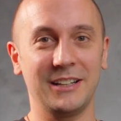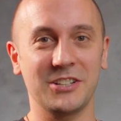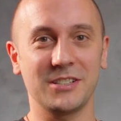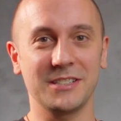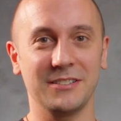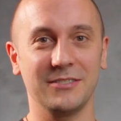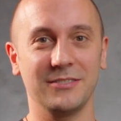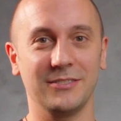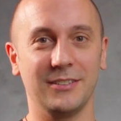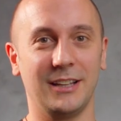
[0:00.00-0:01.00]

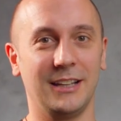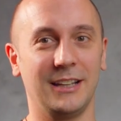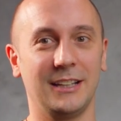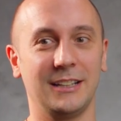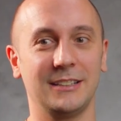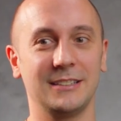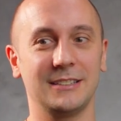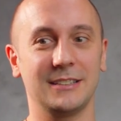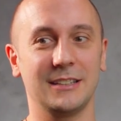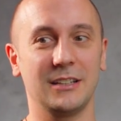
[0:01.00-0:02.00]
initiative,
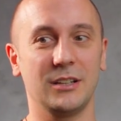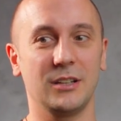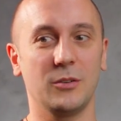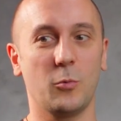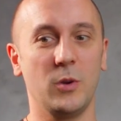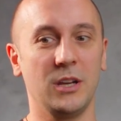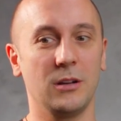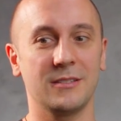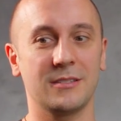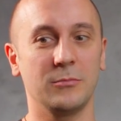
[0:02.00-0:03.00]
and we
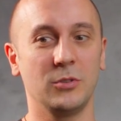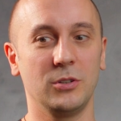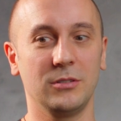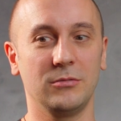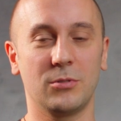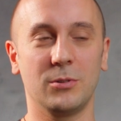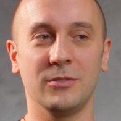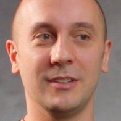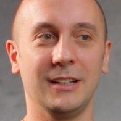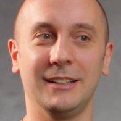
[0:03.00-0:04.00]
got some good
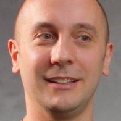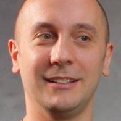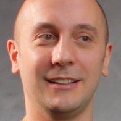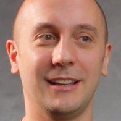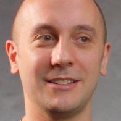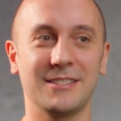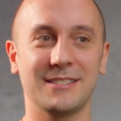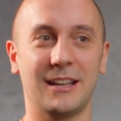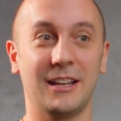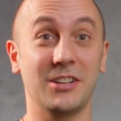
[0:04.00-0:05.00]
rolls in.
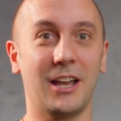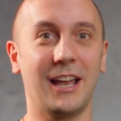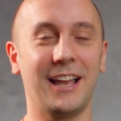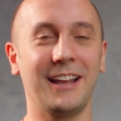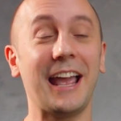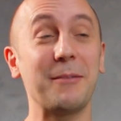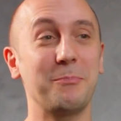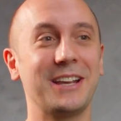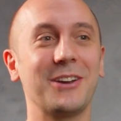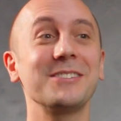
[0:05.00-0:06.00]

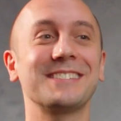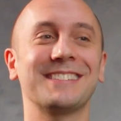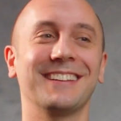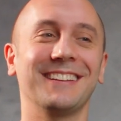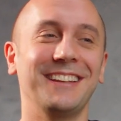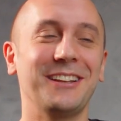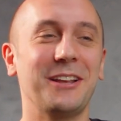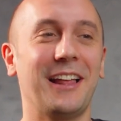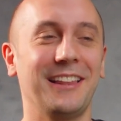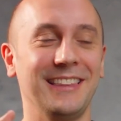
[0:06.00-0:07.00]
And because
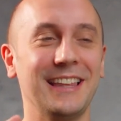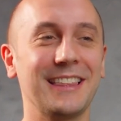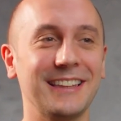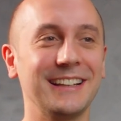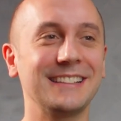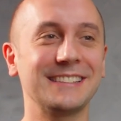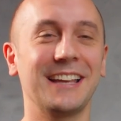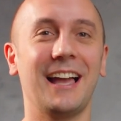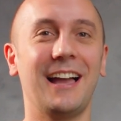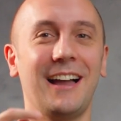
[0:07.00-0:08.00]
the other thing is,
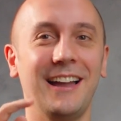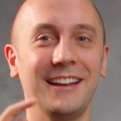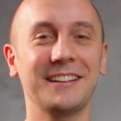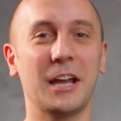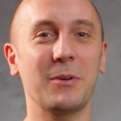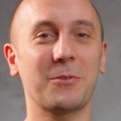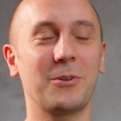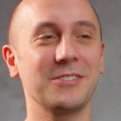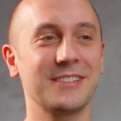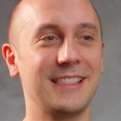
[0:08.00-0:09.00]
I'd come
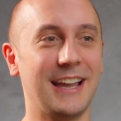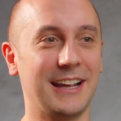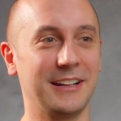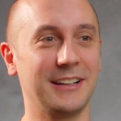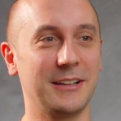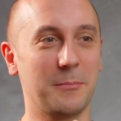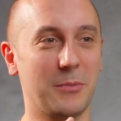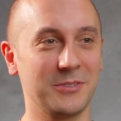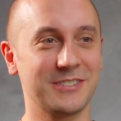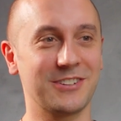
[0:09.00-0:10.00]
across that
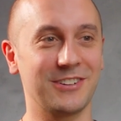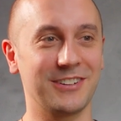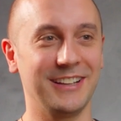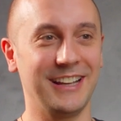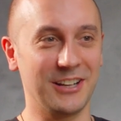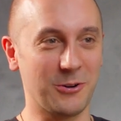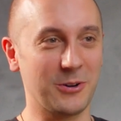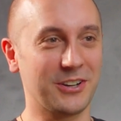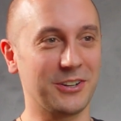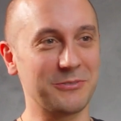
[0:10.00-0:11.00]
monster in
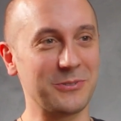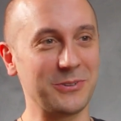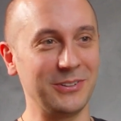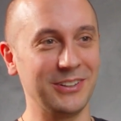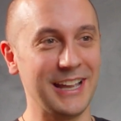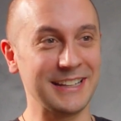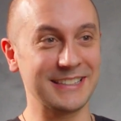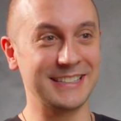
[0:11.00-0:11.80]
Critical Role and